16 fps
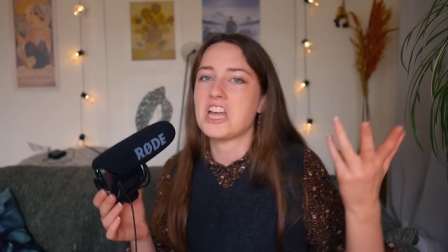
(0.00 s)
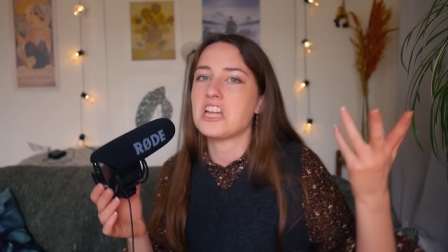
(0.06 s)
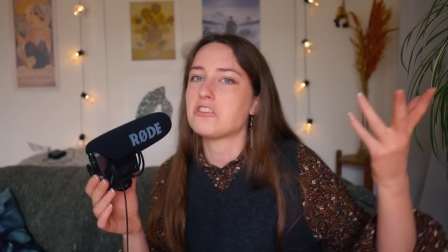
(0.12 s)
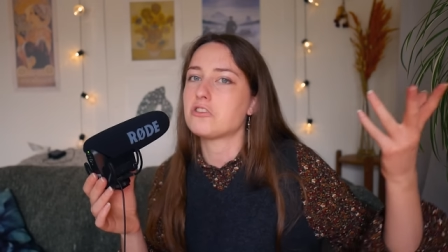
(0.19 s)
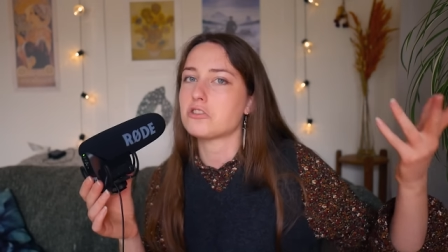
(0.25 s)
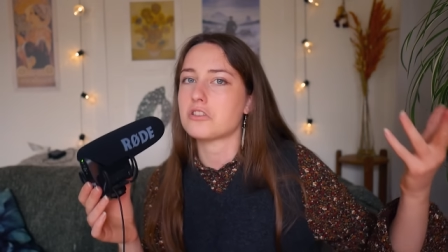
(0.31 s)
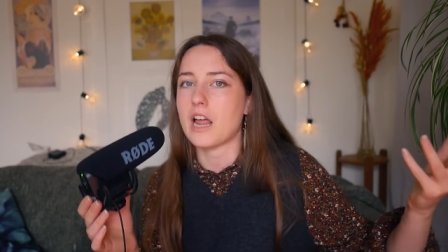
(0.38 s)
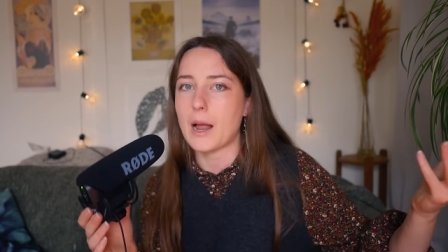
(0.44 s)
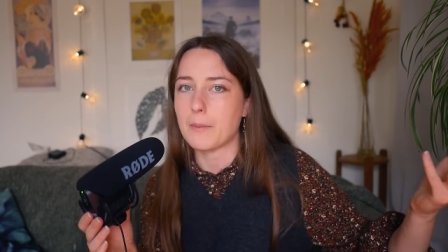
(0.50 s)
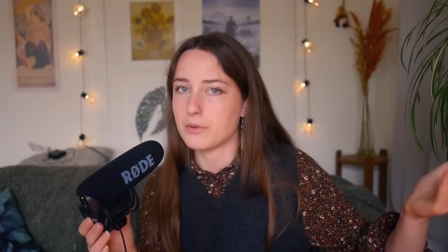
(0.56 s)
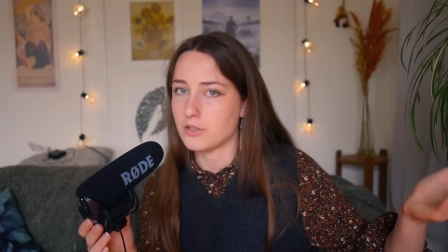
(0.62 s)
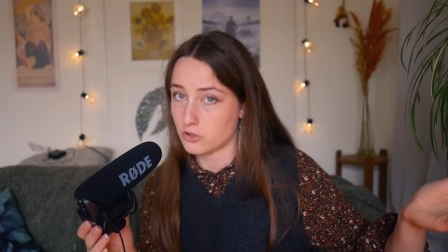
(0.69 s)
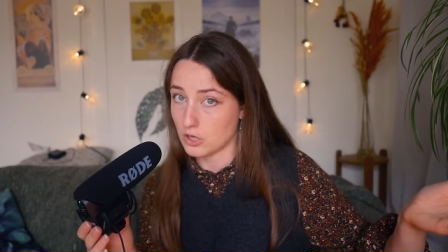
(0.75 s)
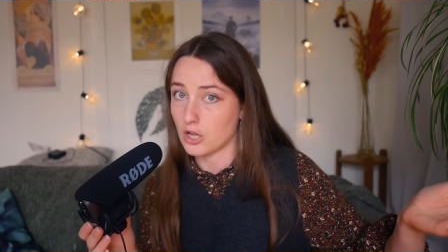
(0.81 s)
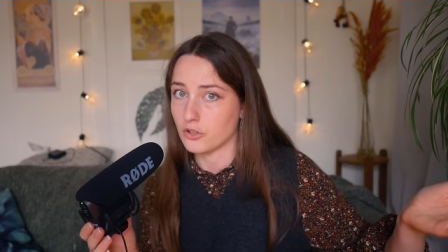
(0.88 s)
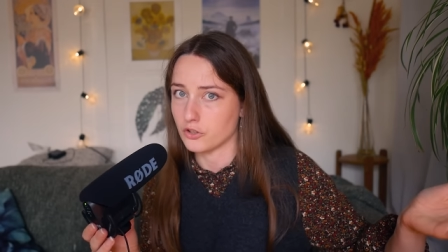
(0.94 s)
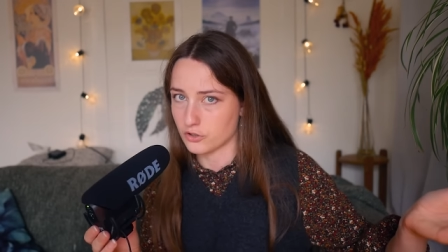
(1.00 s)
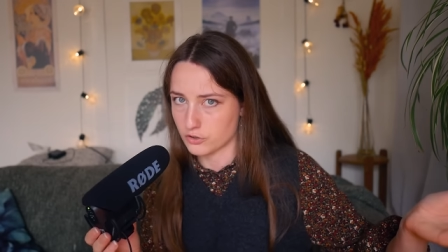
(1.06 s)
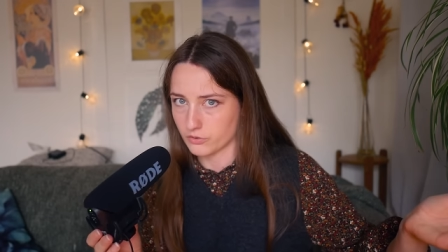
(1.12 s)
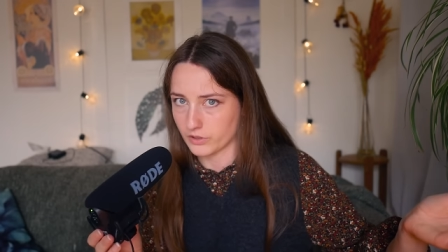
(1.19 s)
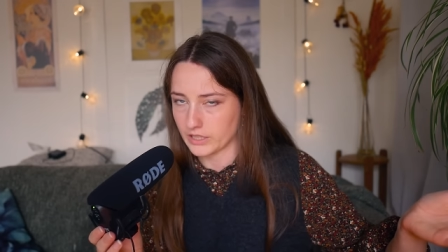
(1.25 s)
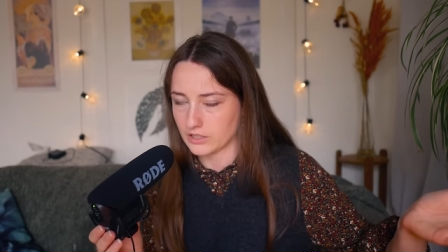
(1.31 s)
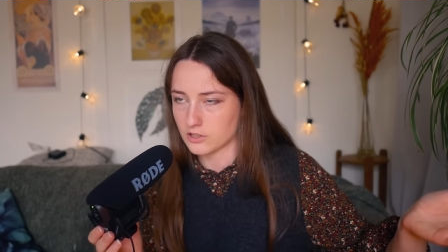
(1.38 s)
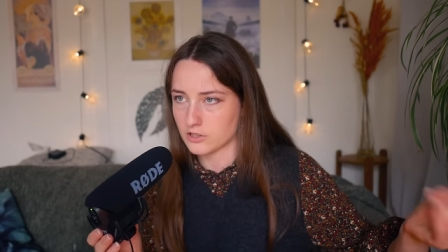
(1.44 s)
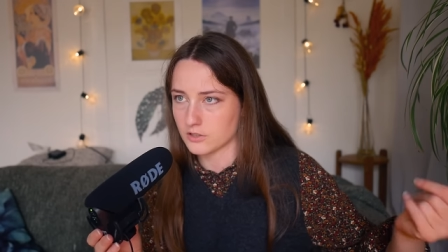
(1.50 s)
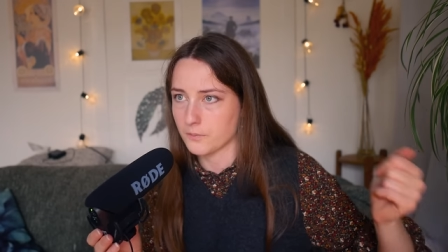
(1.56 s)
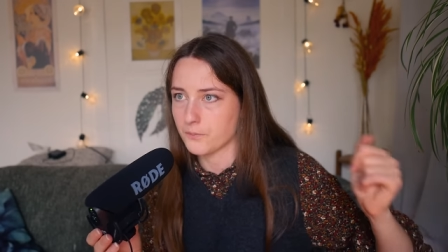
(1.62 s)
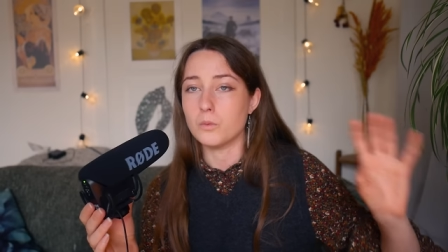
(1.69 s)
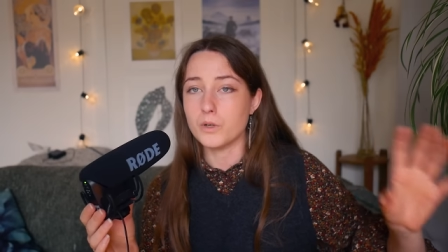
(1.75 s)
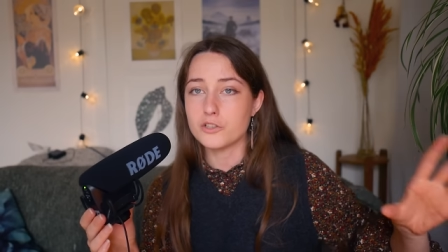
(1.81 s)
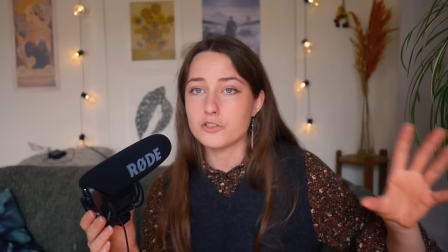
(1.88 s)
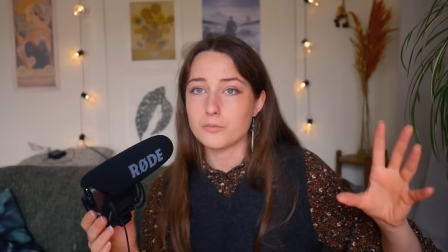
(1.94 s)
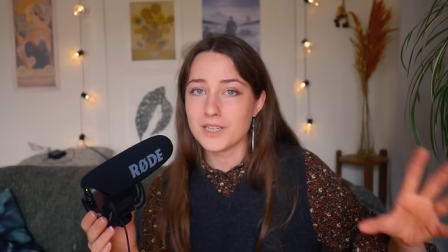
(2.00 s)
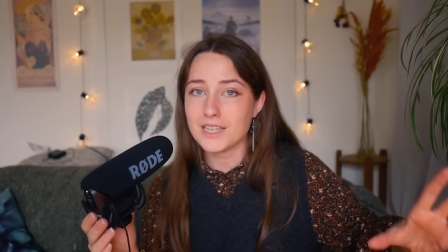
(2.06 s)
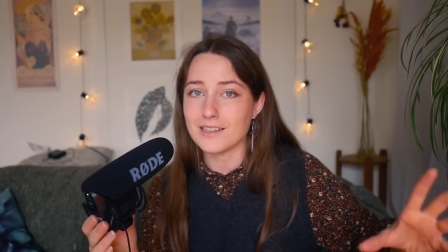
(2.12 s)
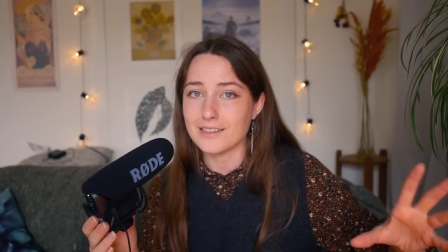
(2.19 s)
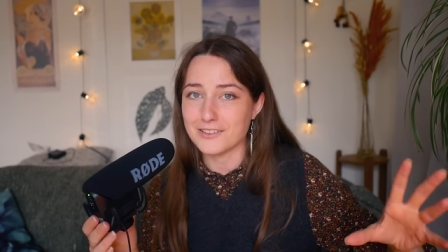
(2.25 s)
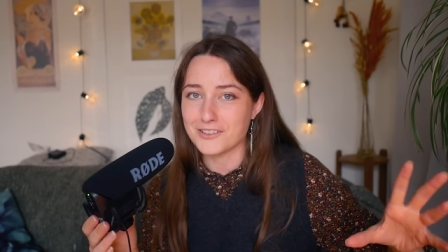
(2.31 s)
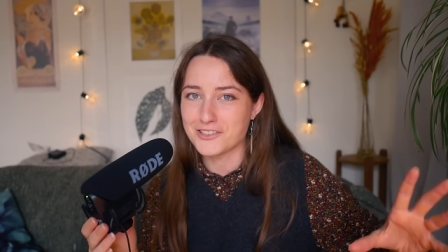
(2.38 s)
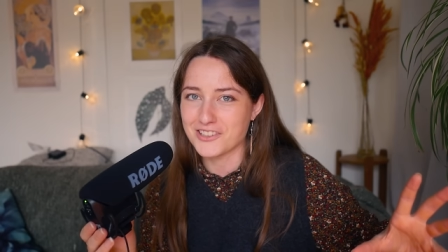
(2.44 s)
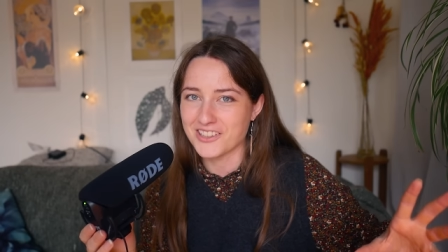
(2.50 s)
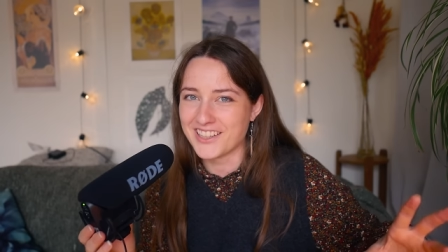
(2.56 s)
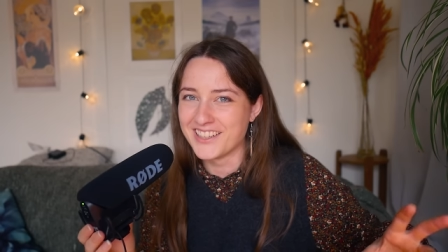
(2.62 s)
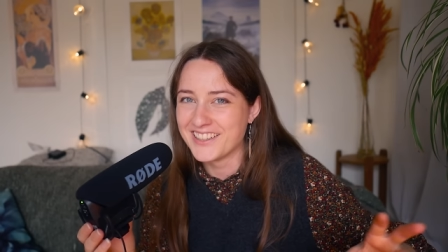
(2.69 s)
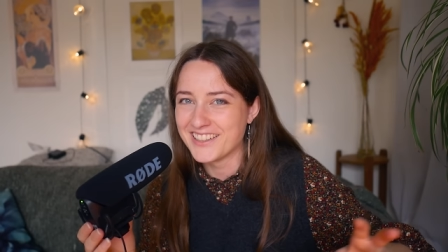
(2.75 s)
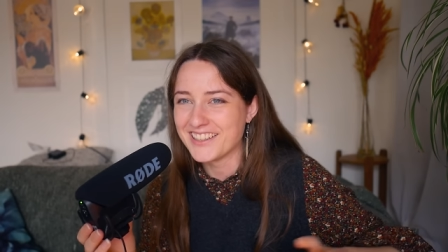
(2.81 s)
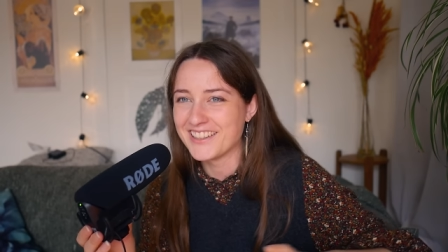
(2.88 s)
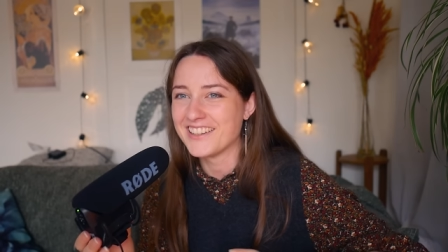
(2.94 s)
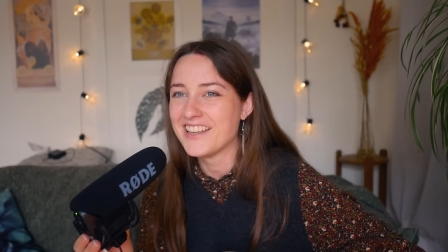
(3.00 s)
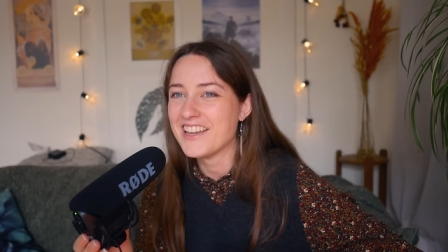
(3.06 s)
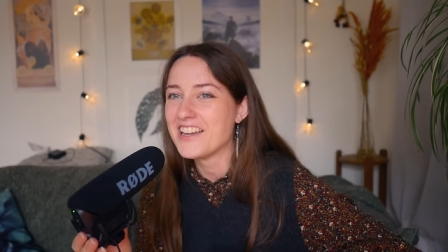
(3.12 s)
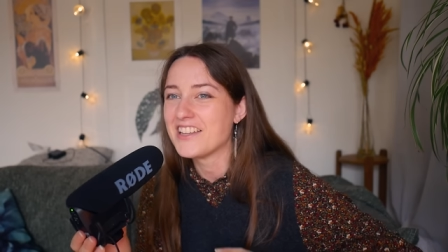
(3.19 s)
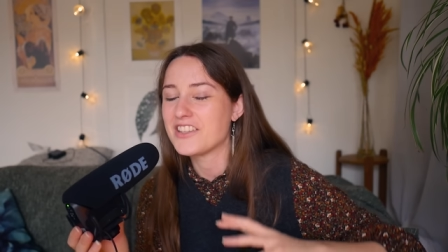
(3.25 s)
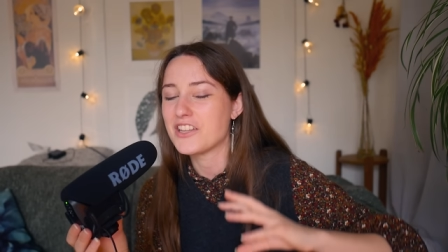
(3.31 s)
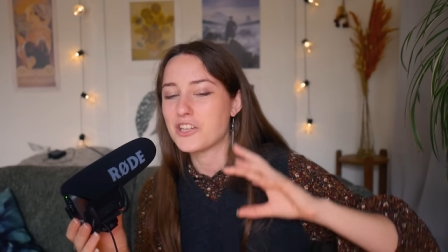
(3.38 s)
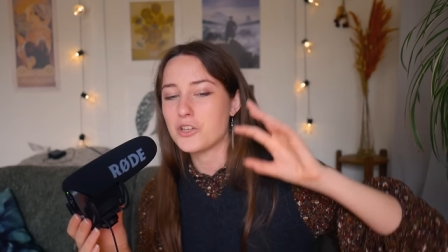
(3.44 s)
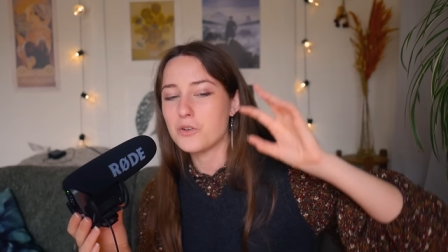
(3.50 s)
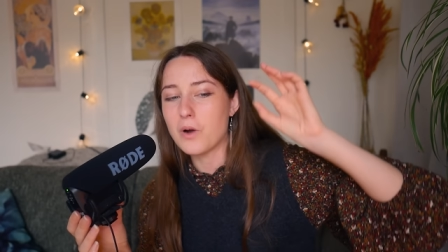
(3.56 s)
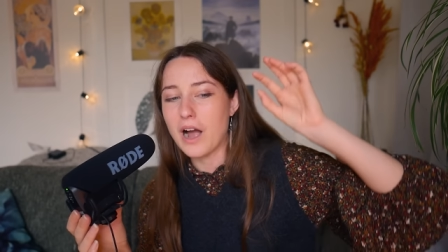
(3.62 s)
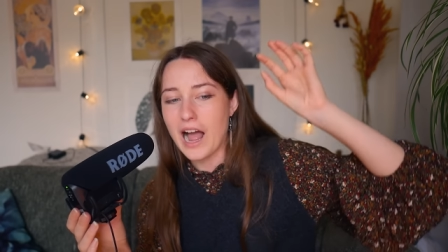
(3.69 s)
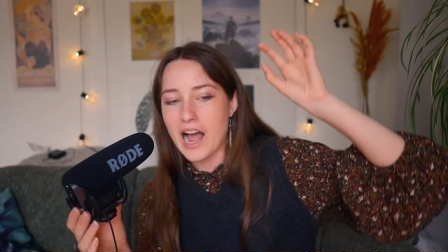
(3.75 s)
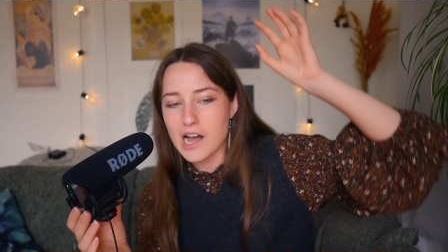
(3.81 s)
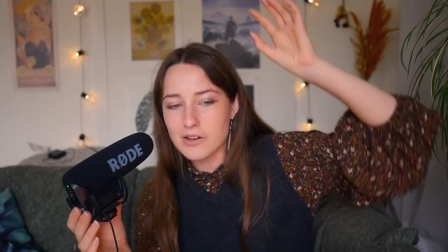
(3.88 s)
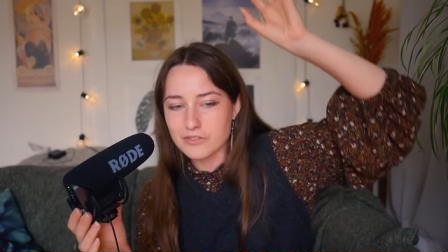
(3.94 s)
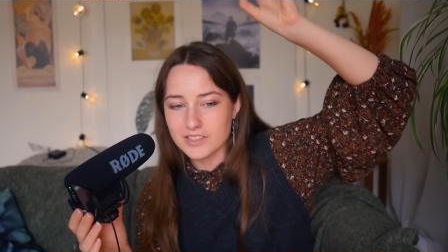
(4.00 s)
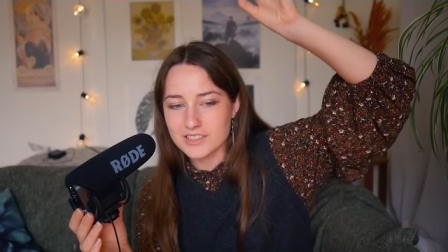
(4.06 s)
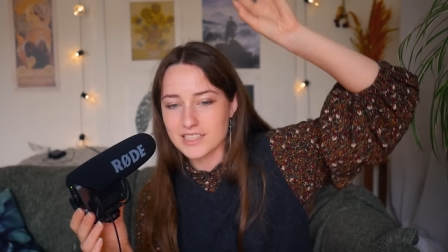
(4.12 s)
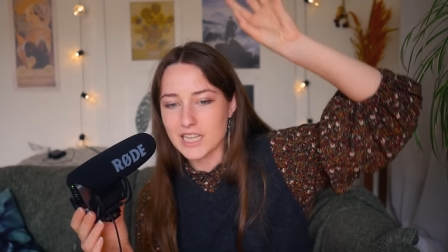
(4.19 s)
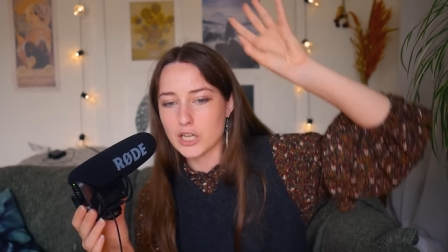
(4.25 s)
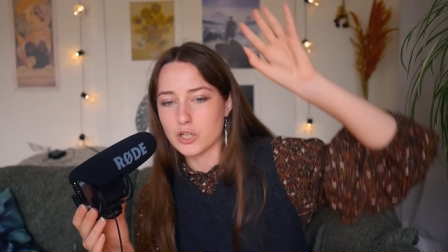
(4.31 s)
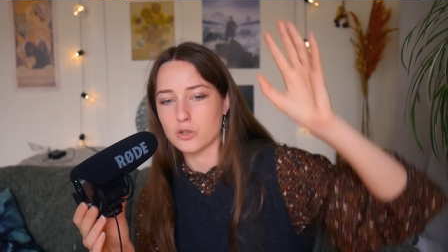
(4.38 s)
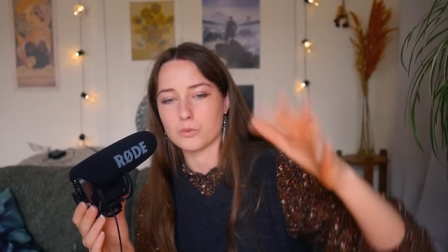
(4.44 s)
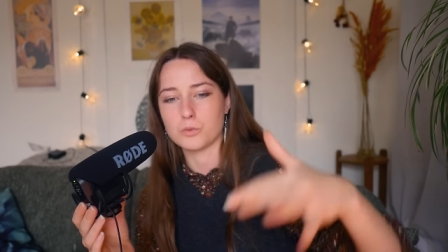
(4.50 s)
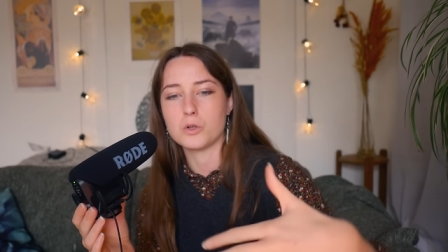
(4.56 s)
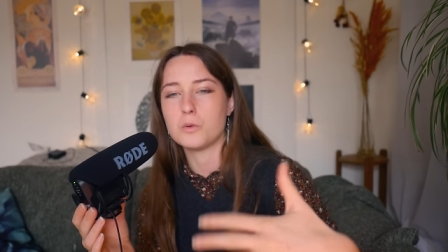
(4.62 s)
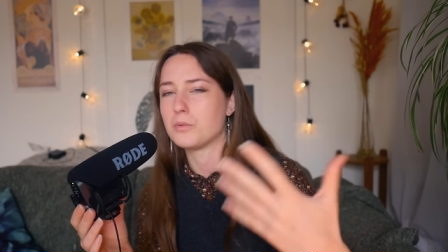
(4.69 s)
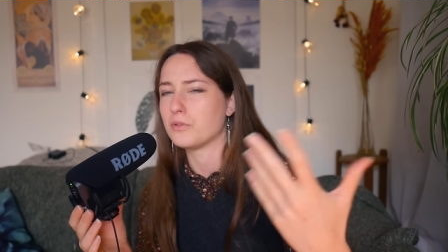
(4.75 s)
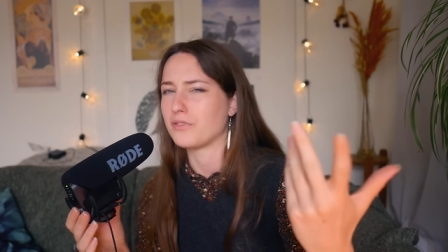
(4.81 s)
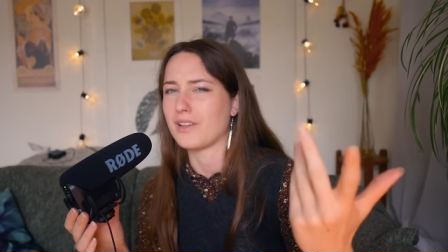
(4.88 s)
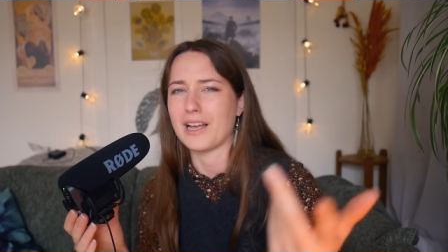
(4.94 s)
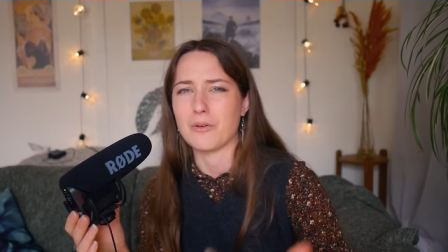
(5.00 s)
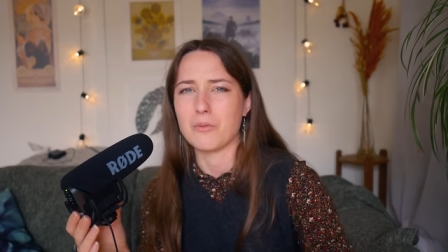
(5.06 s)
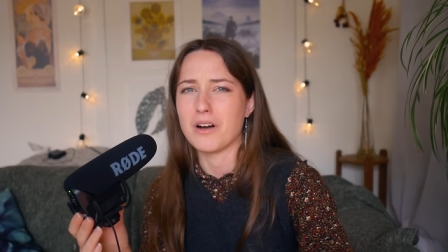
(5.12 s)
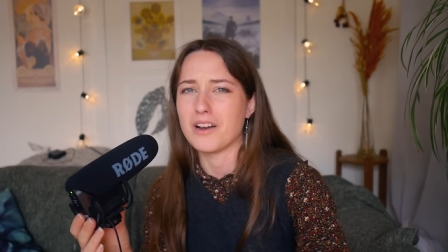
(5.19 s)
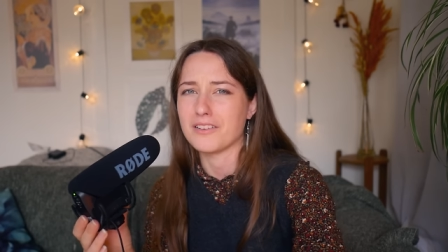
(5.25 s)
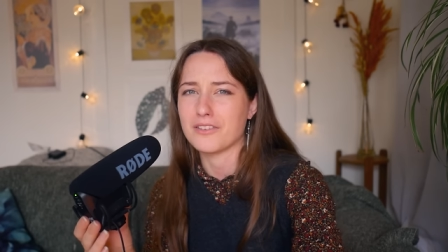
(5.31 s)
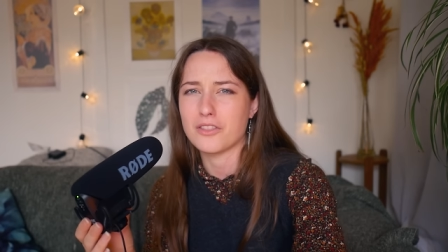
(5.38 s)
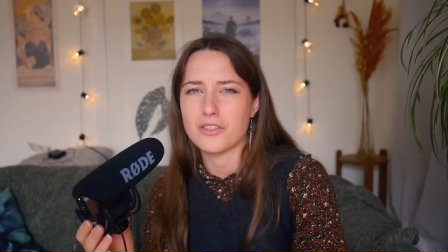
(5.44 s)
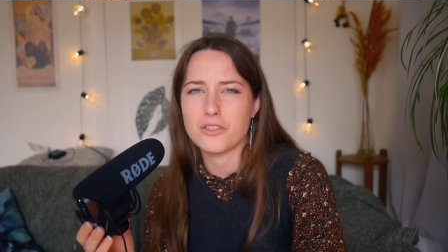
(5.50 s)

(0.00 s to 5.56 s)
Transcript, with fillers: It just happens on the streets, which means that you have this like group of like what,